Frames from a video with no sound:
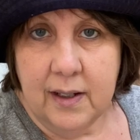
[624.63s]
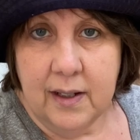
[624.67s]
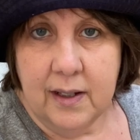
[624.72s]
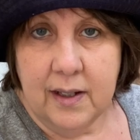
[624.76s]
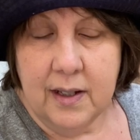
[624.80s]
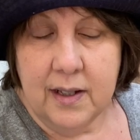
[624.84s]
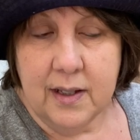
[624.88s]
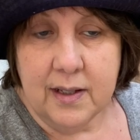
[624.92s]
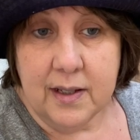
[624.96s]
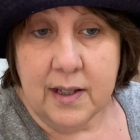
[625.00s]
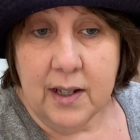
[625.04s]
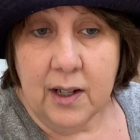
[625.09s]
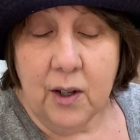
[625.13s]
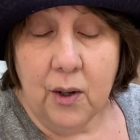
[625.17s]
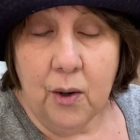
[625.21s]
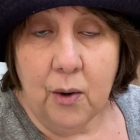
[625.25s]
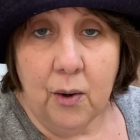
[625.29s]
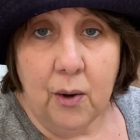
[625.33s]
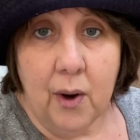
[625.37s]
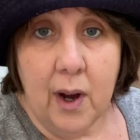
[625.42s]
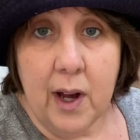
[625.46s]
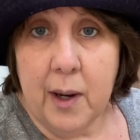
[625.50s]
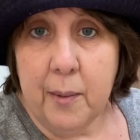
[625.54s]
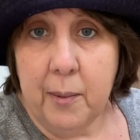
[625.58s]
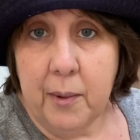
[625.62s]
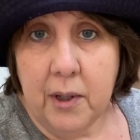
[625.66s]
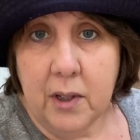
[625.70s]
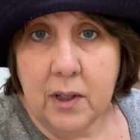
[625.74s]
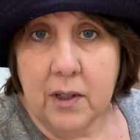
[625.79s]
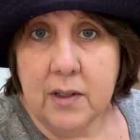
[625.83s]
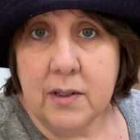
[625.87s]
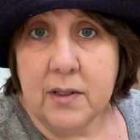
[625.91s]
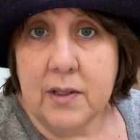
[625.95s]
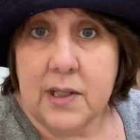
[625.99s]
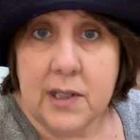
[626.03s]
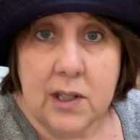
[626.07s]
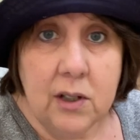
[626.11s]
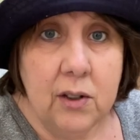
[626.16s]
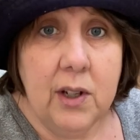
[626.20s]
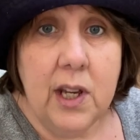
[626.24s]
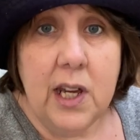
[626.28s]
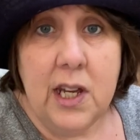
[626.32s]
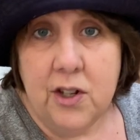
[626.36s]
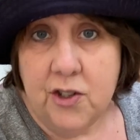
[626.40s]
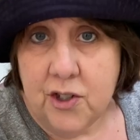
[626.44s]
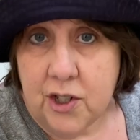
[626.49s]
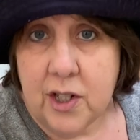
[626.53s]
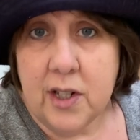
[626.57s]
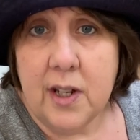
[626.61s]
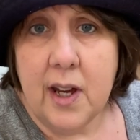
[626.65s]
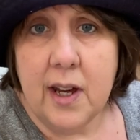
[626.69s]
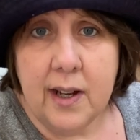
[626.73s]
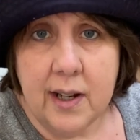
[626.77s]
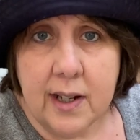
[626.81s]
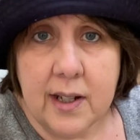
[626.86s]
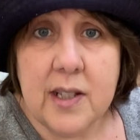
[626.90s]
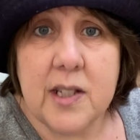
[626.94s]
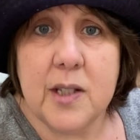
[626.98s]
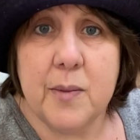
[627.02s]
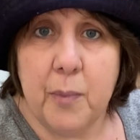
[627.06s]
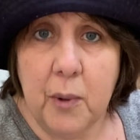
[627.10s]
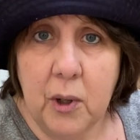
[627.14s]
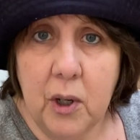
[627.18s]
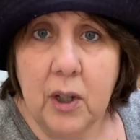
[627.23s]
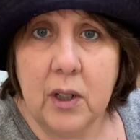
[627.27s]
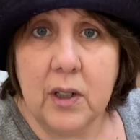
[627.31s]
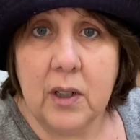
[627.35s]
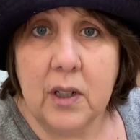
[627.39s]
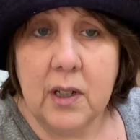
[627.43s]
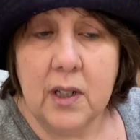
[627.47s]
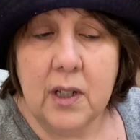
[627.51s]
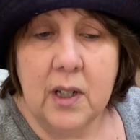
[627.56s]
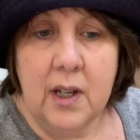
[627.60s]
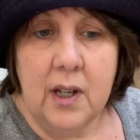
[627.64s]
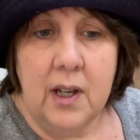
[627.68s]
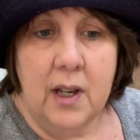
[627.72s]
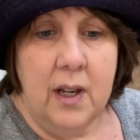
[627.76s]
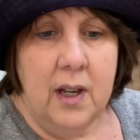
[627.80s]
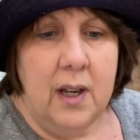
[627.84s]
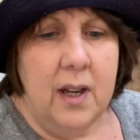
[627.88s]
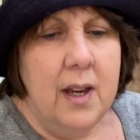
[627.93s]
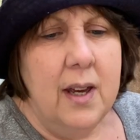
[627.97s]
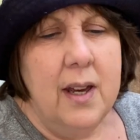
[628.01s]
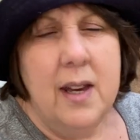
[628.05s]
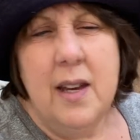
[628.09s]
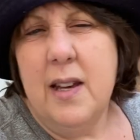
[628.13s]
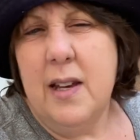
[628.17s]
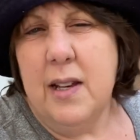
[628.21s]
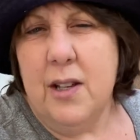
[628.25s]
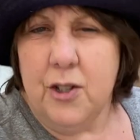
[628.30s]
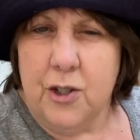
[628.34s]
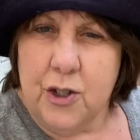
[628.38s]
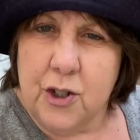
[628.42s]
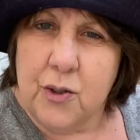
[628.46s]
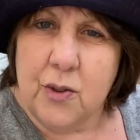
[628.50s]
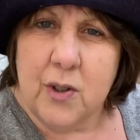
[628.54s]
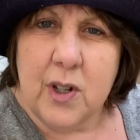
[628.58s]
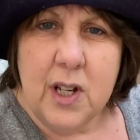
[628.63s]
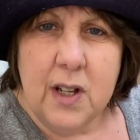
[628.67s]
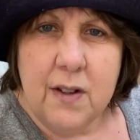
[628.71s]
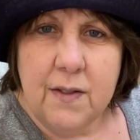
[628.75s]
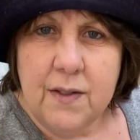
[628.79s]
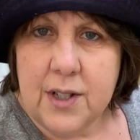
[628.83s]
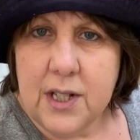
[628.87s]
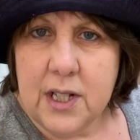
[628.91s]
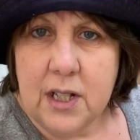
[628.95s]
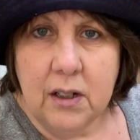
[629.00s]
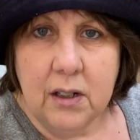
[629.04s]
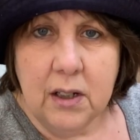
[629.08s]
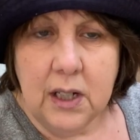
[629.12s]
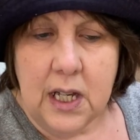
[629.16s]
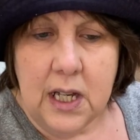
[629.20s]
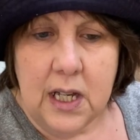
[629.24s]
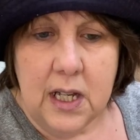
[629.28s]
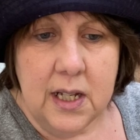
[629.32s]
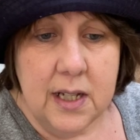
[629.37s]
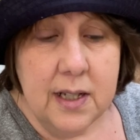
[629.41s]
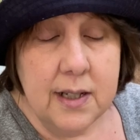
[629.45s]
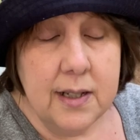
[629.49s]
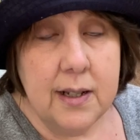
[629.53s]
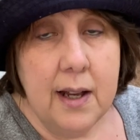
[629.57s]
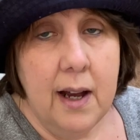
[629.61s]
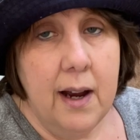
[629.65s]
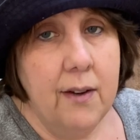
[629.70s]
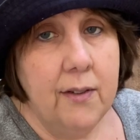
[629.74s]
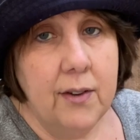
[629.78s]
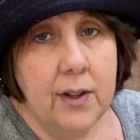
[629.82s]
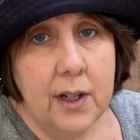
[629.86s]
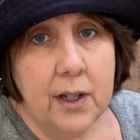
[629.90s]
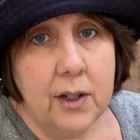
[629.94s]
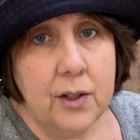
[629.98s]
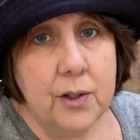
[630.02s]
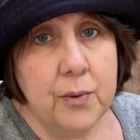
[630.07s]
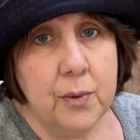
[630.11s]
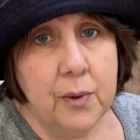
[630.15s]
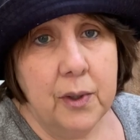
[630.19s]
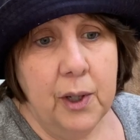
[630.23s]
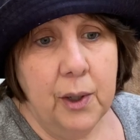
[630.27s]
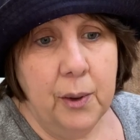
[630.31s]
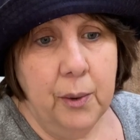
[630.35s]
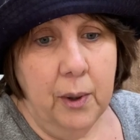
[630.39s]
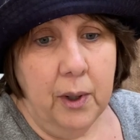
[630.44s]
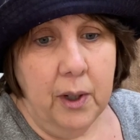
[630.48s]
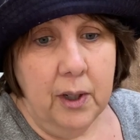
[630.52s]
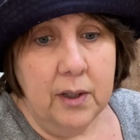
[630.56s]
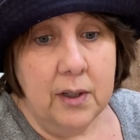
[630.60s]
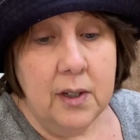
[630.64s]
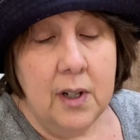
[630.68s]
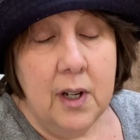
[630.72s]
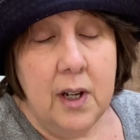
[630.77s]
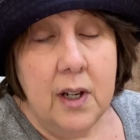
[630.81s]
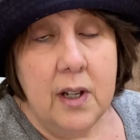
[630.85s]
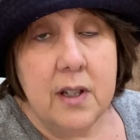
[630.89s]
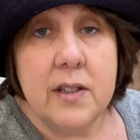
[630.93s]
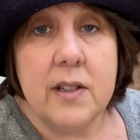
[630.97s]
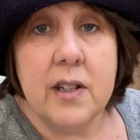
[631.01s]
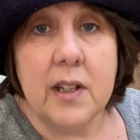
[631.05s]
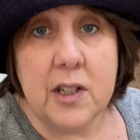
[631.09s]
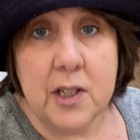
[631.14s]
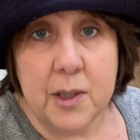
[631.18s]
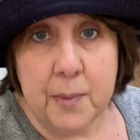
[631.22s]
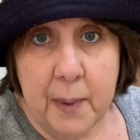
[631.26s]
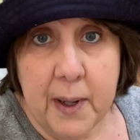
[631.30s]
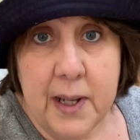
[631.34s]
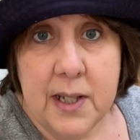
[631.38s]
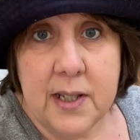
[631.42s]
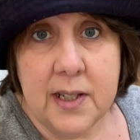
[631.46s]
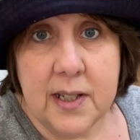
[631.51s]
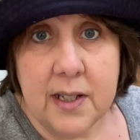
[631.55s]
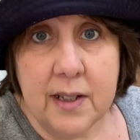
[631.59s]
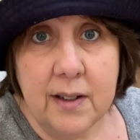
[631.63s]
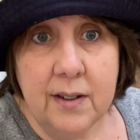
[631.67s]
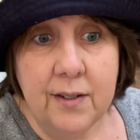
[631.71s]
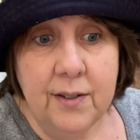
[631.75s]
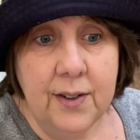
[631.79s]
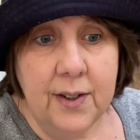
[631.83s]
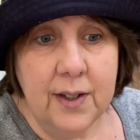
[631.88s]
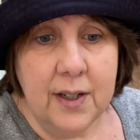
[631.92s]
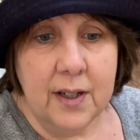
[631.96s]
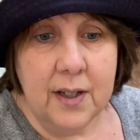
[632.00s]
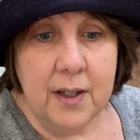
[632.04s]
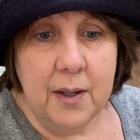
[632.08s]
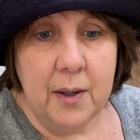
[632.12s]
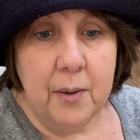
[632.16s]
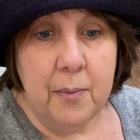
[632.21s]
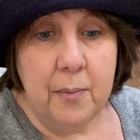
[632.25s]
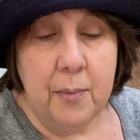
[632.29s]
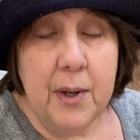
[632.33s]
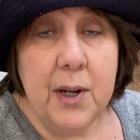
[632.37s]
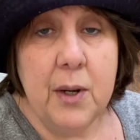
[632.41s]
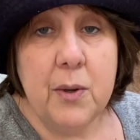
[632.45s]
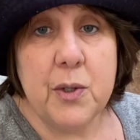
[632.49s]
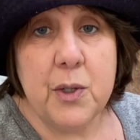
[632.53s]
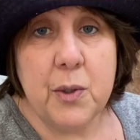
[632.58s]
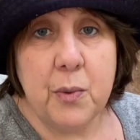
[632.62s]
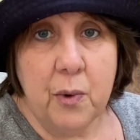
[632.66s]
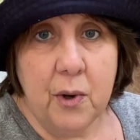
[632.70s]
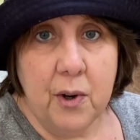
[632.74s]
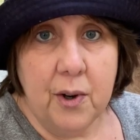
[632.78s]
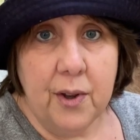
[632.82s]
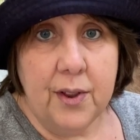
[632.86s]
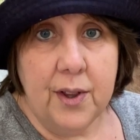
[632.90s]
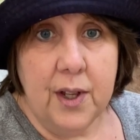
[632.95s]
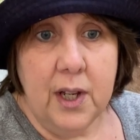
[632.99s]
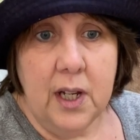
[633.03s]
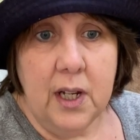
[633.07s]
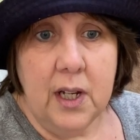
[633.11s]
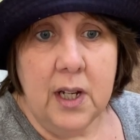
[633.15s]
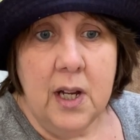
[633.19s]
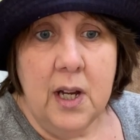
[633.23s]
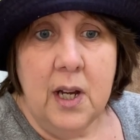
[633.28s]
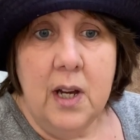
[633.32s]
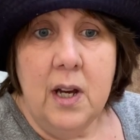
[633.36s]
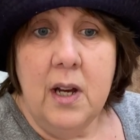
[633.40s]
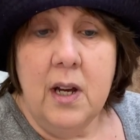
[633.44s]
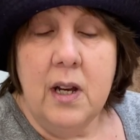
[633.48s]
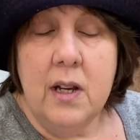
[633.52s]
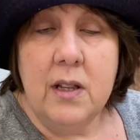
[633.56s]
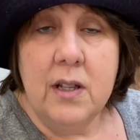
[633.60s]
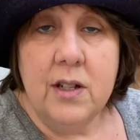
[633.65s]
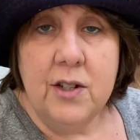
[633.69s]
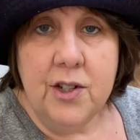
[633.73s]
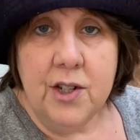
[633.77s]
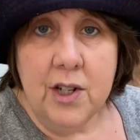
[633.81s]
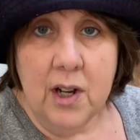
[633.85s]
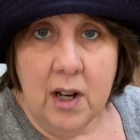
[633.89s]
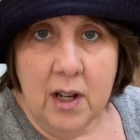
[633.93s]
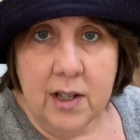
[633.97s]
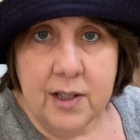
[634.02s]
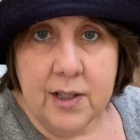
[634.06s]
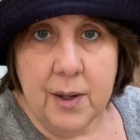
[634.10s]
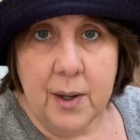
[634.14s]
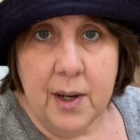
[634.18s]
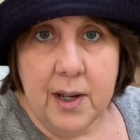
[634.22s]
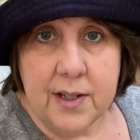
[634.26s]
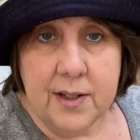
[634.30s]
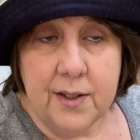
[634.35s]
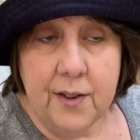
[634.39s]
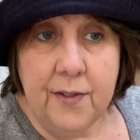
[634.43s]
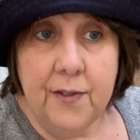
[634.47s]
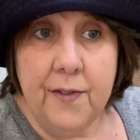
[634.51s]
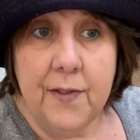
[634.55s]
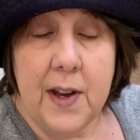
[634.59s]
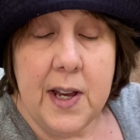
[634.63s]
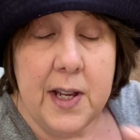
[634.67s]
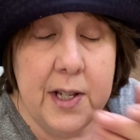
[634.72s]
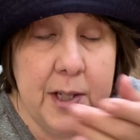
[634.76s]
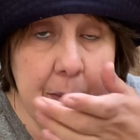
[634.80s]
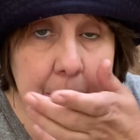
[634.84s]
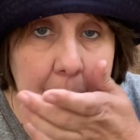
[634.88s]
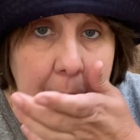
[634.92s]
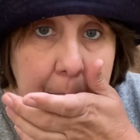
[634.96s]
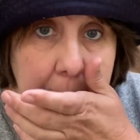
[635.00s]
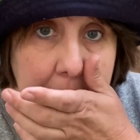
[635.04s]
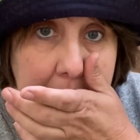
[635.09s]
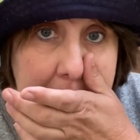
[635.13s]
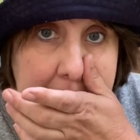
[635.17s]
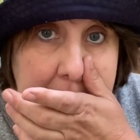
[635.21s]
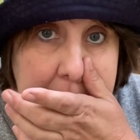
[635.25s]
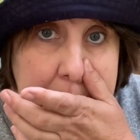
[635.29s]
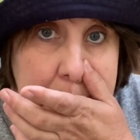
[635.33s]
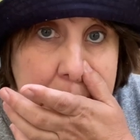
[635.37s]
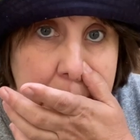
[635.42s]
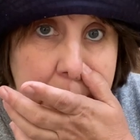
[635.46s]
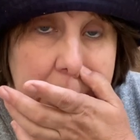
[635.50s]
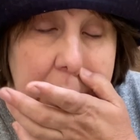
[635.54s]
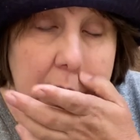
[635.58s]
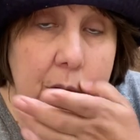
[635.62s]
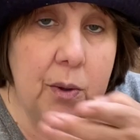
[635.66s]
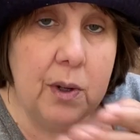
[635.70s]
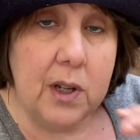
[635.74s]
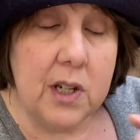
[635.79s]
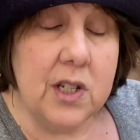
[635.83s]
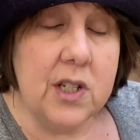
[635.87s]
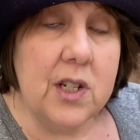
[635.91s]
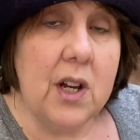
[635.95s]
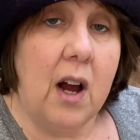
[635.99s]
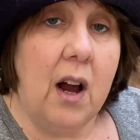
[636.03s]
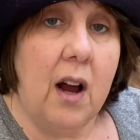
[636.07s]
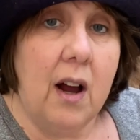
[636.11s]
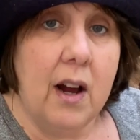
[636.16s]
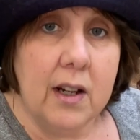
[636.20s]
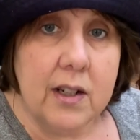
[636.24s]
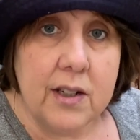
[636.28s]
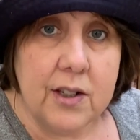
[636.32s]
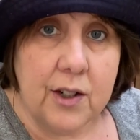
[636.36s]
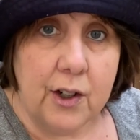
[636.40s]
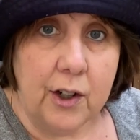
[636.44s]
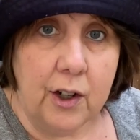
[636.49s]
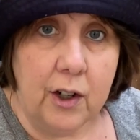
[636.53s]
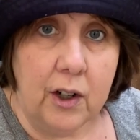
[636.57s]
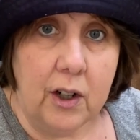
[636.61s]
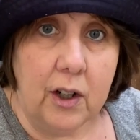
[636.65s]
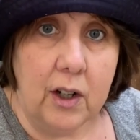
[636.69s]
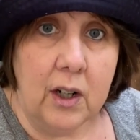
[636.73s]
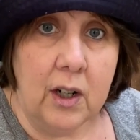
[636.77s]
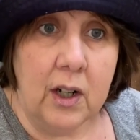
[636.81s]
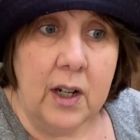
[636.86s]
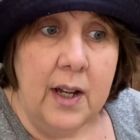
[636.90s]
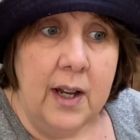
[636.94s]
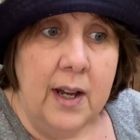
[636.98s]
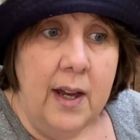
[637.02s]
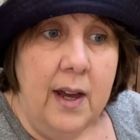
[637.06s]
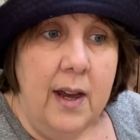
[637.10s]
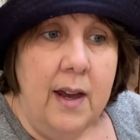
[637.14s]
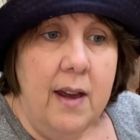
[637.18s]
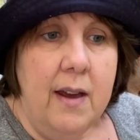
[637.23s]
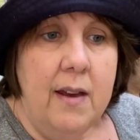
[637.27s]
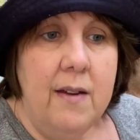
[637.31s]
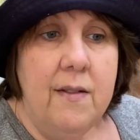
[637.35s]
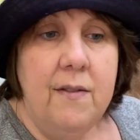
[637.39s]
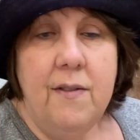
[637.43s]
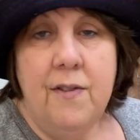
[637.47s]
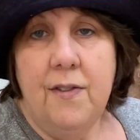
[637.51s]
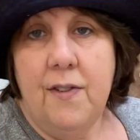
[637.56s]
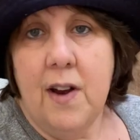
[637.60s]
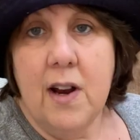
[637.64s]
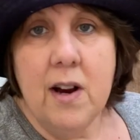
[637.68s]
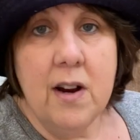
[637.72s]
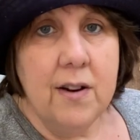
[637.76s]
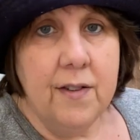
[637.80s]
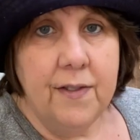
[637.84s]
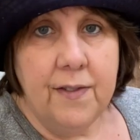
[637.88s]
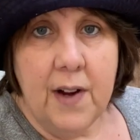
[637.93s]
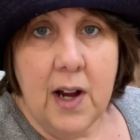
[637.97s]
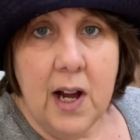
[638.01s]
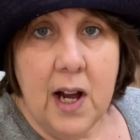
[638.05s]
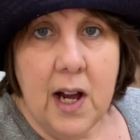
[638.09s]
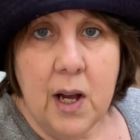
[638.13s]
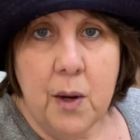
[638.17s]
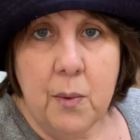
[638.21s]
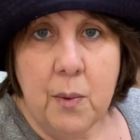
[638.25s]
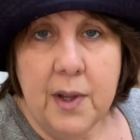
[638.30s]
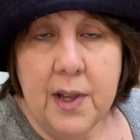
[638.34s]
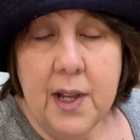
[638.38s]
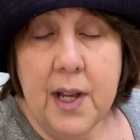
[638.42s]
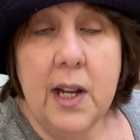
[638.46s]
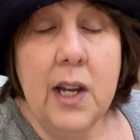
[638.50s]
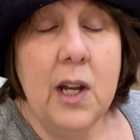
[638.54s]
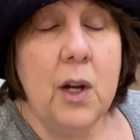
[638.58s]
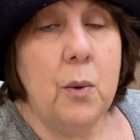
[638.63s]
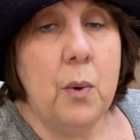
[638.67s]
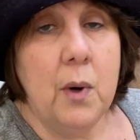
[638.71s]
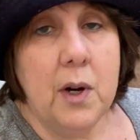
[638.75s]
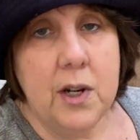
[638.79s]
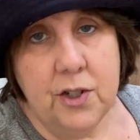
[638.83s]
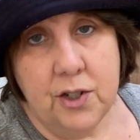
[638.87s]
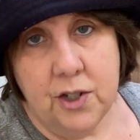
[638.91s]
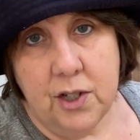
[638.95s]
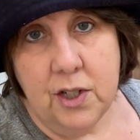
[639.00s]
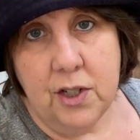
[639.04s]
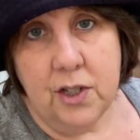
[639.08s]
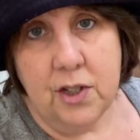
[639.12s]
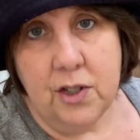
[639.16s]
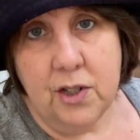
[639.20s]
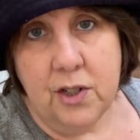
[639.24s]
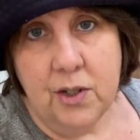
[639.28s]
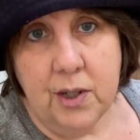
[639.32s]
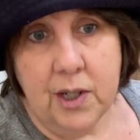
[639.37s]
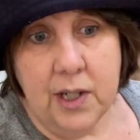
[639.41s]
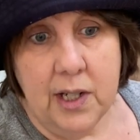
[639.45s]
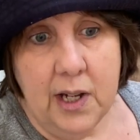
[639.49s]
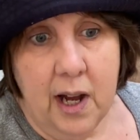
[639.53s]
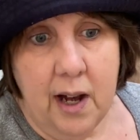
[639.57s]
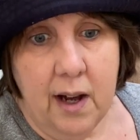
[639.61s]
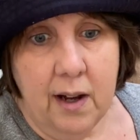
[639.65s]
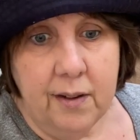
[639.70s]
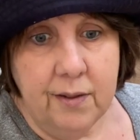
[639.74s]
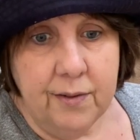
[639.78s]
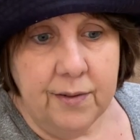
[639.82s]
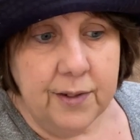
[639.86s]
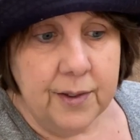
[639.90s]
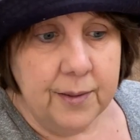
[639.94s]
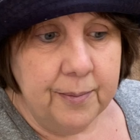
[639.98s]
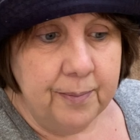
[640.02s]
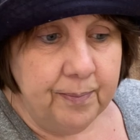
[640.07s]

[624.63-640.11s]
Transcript: this incredible Silkie genetics book. History of Silkies, everything. It's really cool. It's expensive, but it was worth it. And then she also has a Facebook page where you can talk to her and verify with any questions you can have.